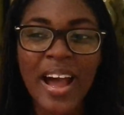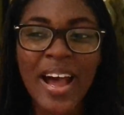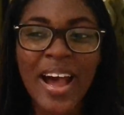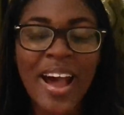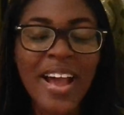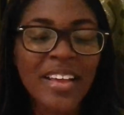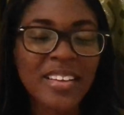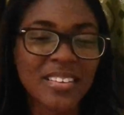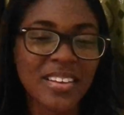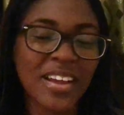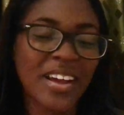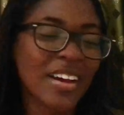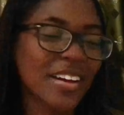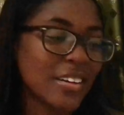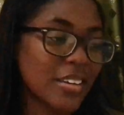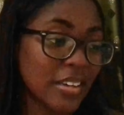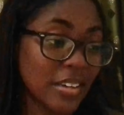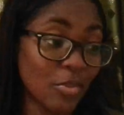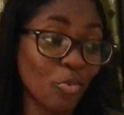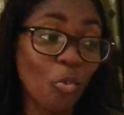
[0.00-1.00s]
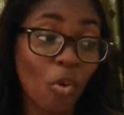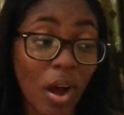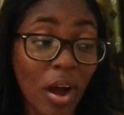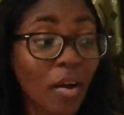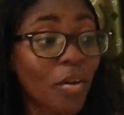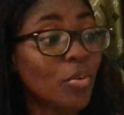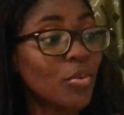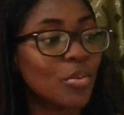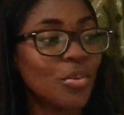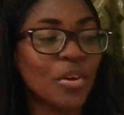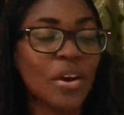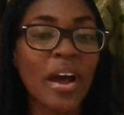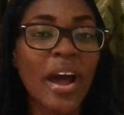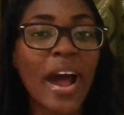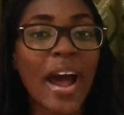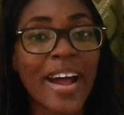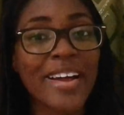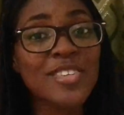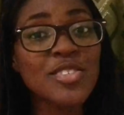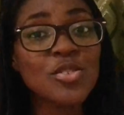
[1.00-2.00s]
I
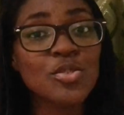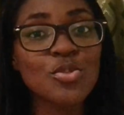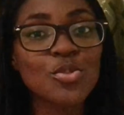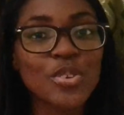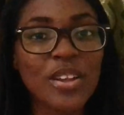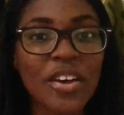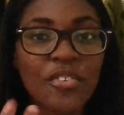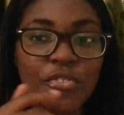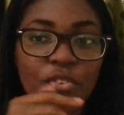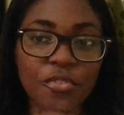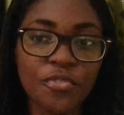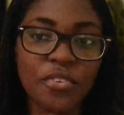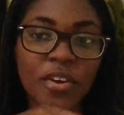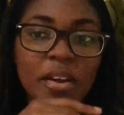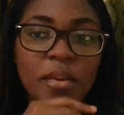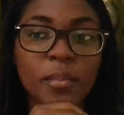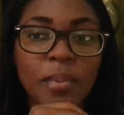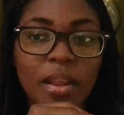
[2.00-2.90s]
used to do that for fun.